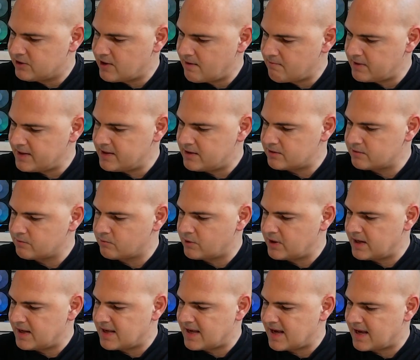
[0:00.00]
generally doesn't
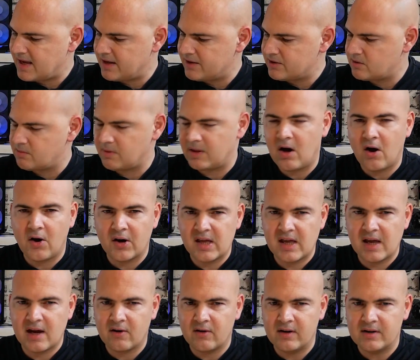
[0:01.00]
really kick into the high
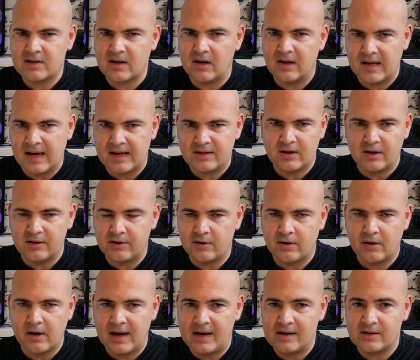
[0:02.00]
gear until it gets
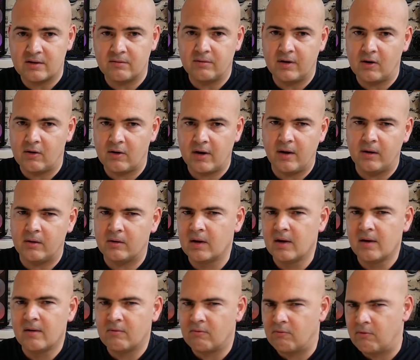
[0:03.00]
under a severe load,
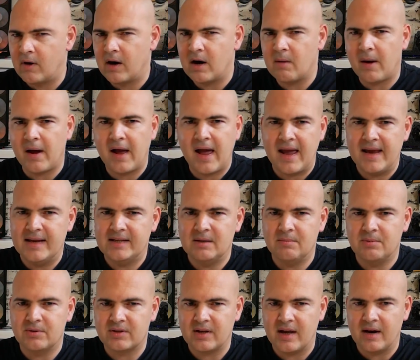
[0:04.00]
around about
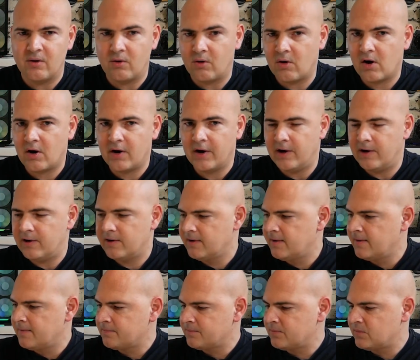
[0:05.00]
80% or higher,
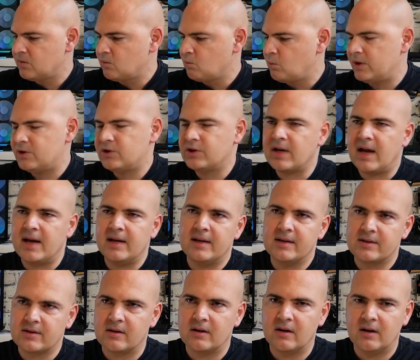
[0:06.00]
which again
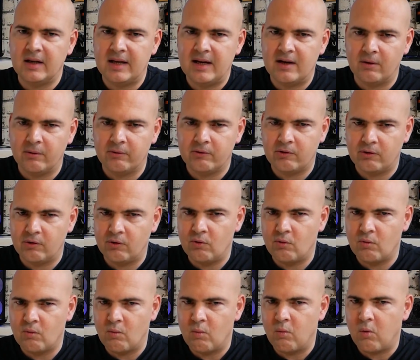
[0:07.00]
is going to lead on
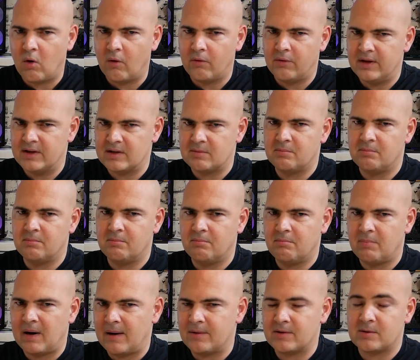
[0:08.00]
to what this
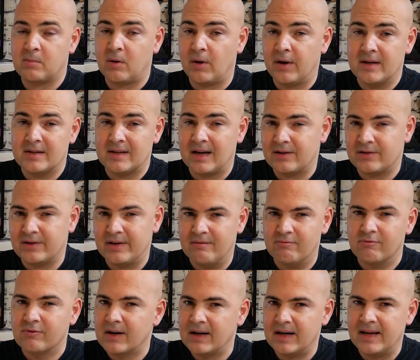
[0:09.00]
power supply is actually
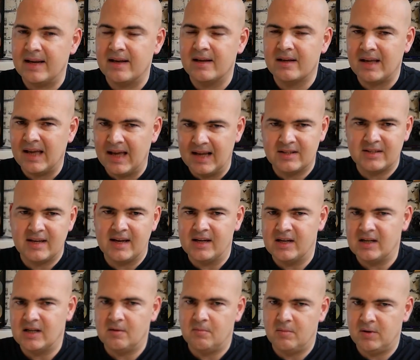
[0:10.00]
really
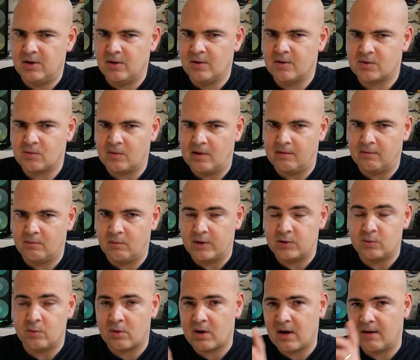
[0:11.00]
intended to be used with,
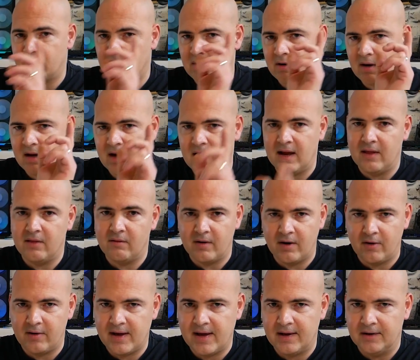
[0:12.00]
which we'll cover at the
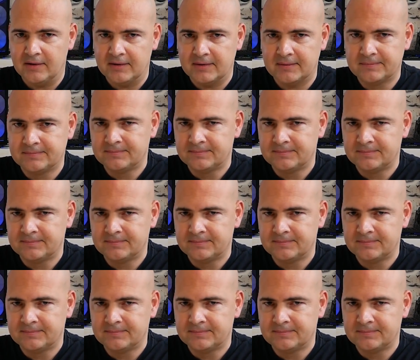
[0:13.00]
very end.